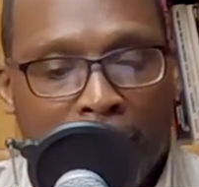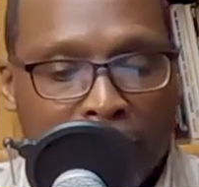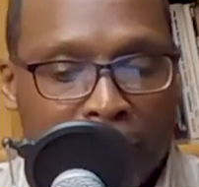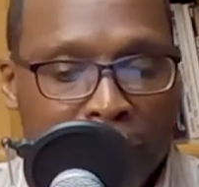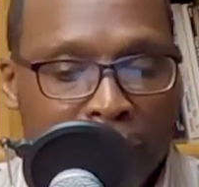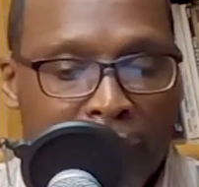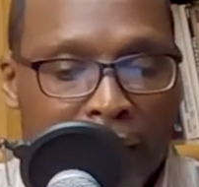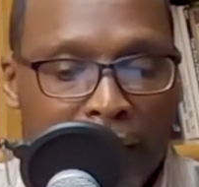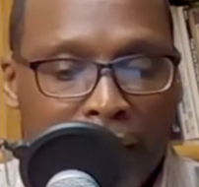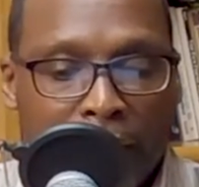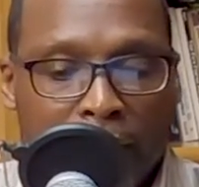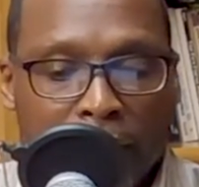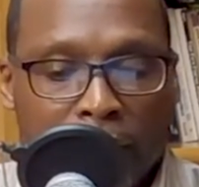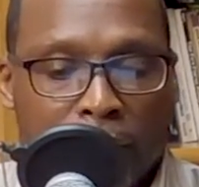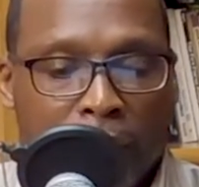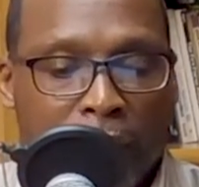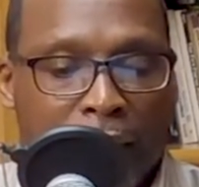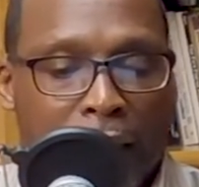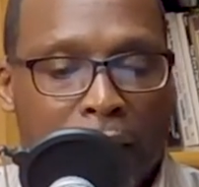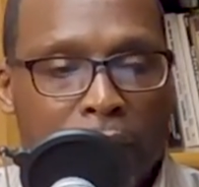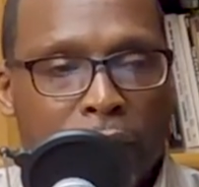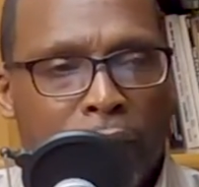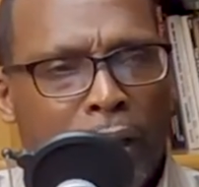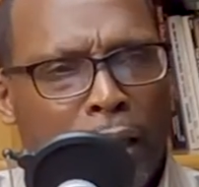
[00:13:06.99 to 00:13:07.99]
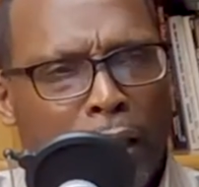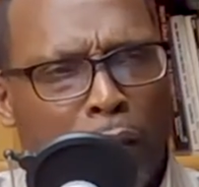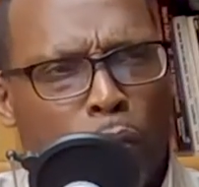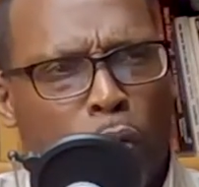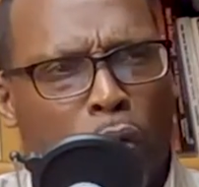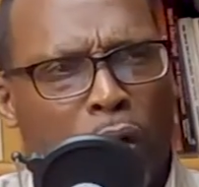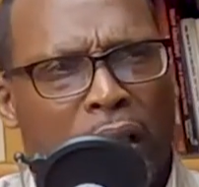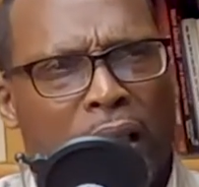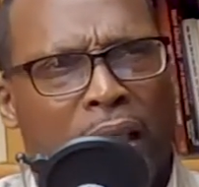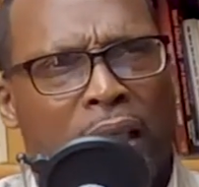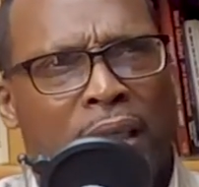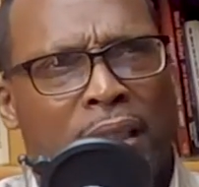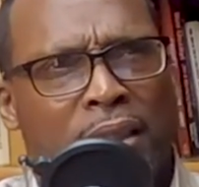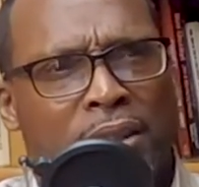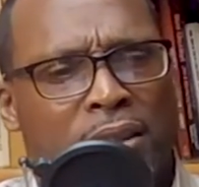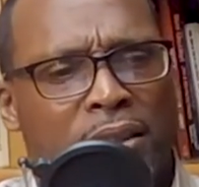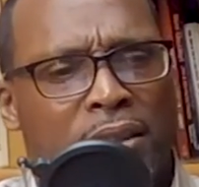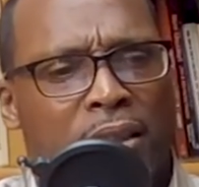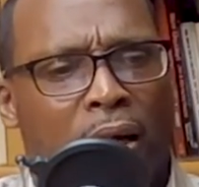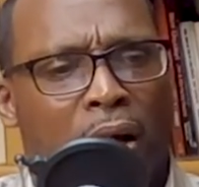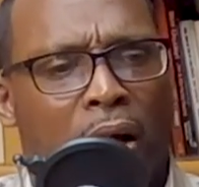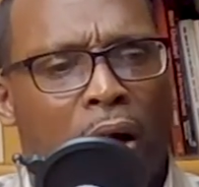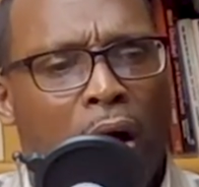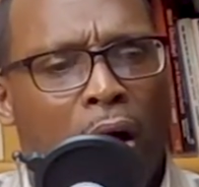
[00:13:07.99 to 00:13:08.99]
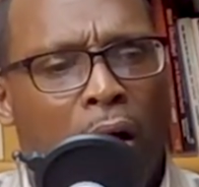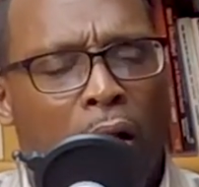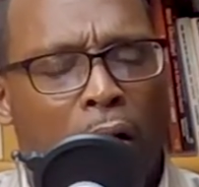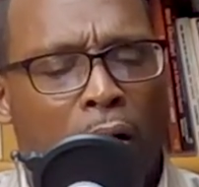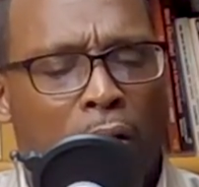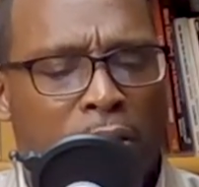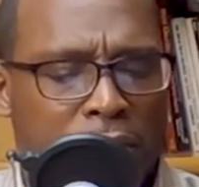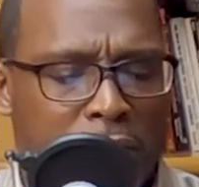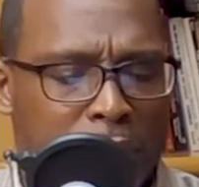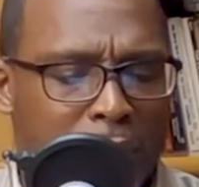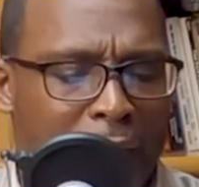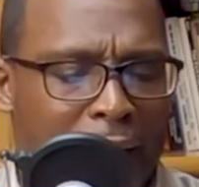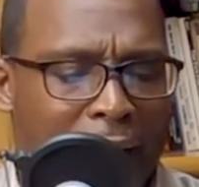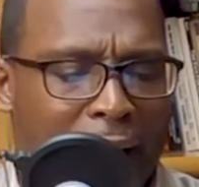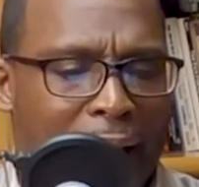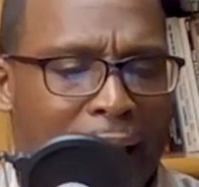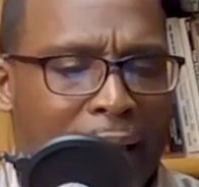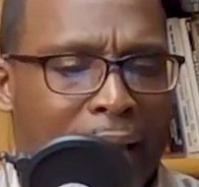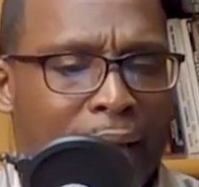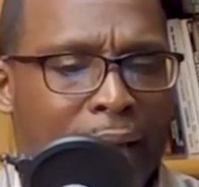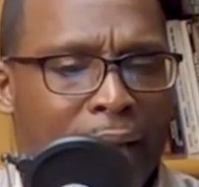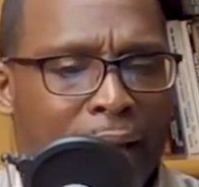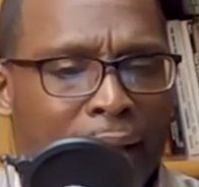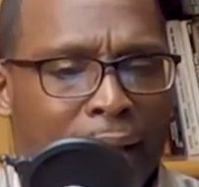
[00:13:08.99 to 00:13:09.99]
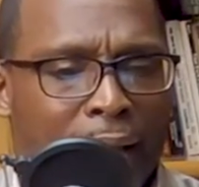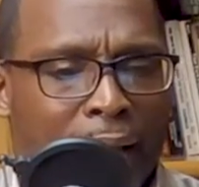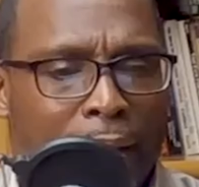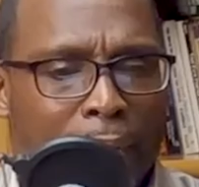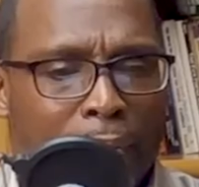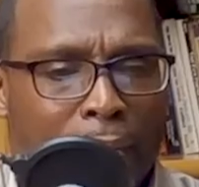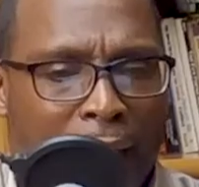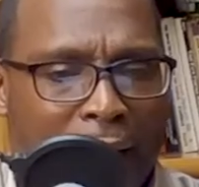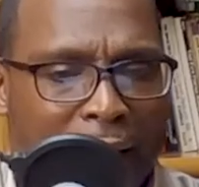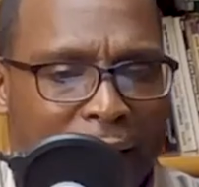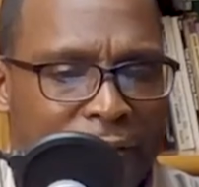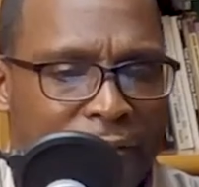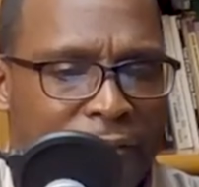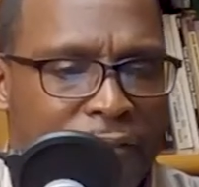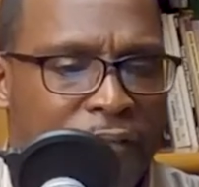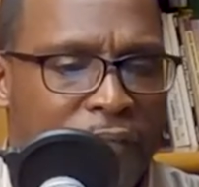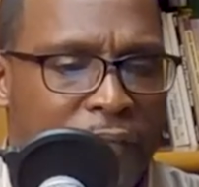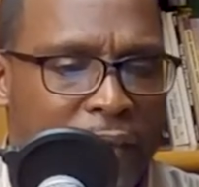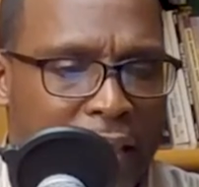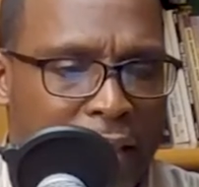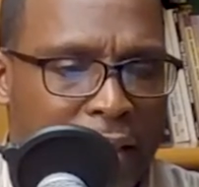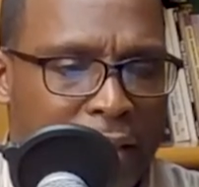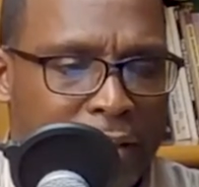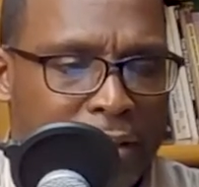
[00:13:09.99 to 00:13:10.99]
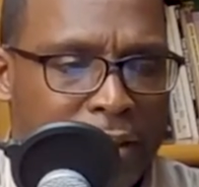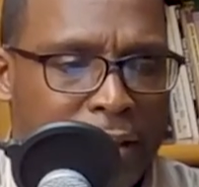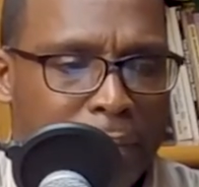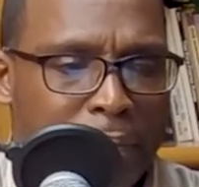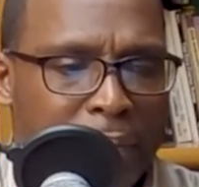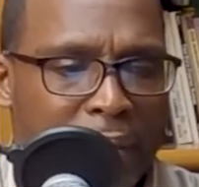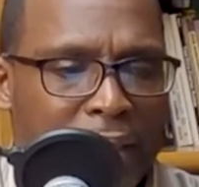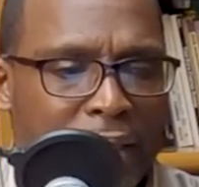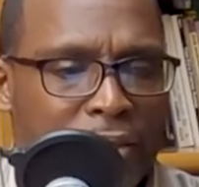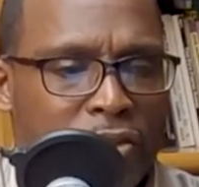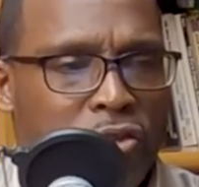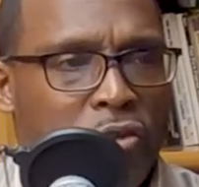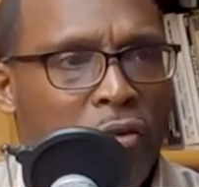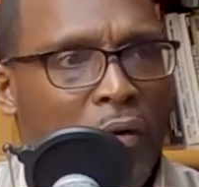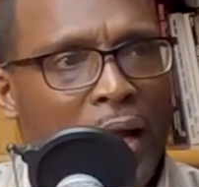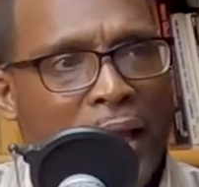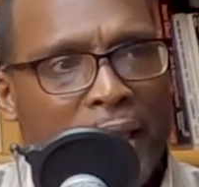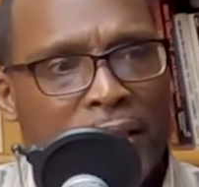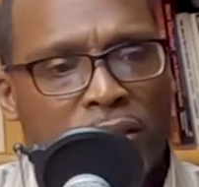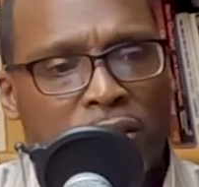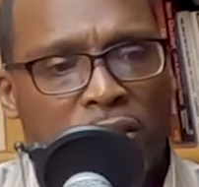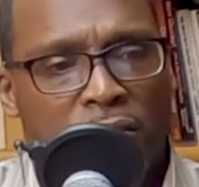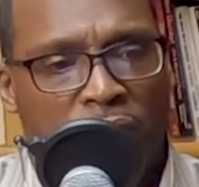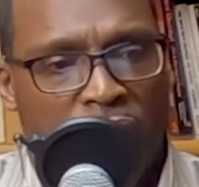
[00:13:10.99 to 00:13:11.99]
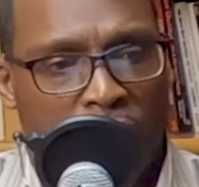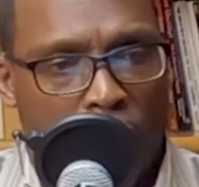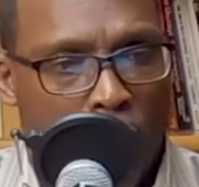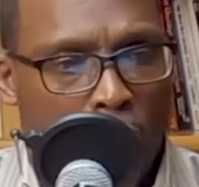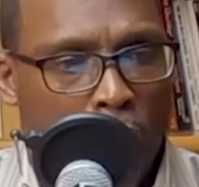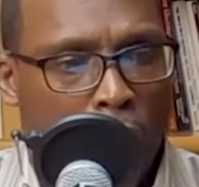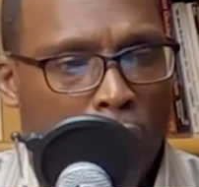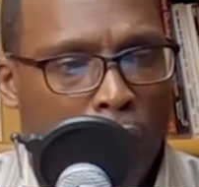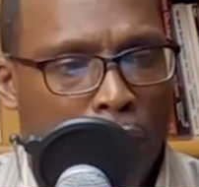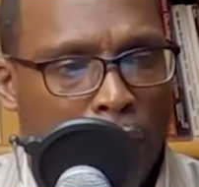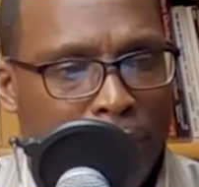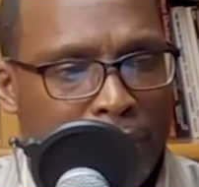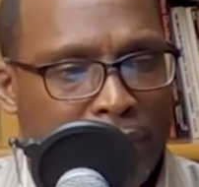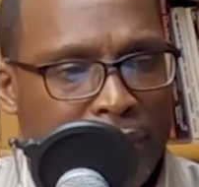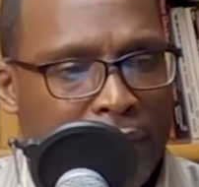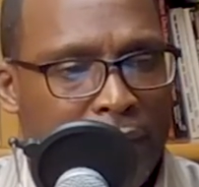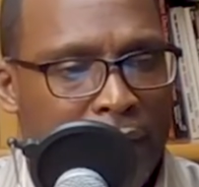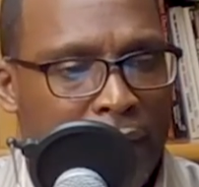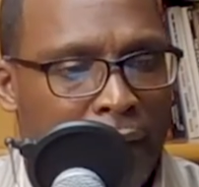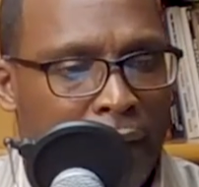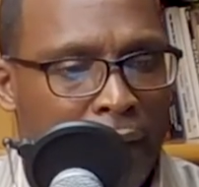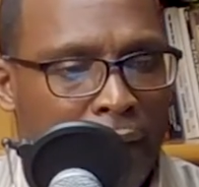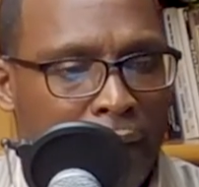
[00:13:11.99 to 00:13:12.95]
I really what I really want is to cause my my fear to be transformed